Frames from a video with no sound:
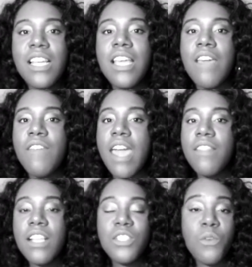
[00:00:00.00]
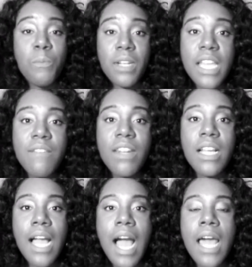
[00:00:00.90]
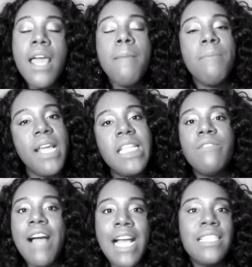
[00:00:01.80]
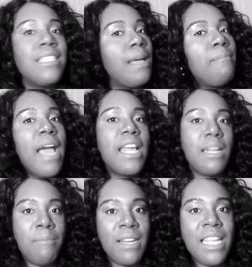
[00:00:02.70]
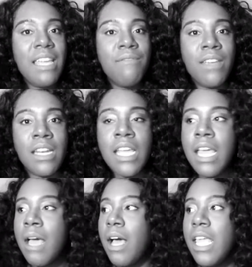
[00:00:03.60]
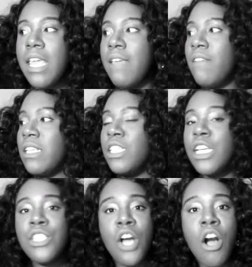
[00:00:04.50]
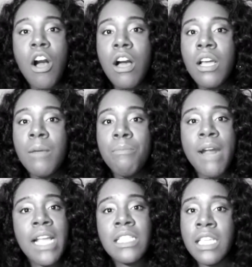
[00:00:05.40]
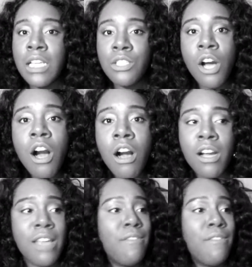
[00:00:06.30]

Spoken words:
If you're atheist, you don't believe in a God, please find somebody to believe in. If it's your dog, pray to your dog.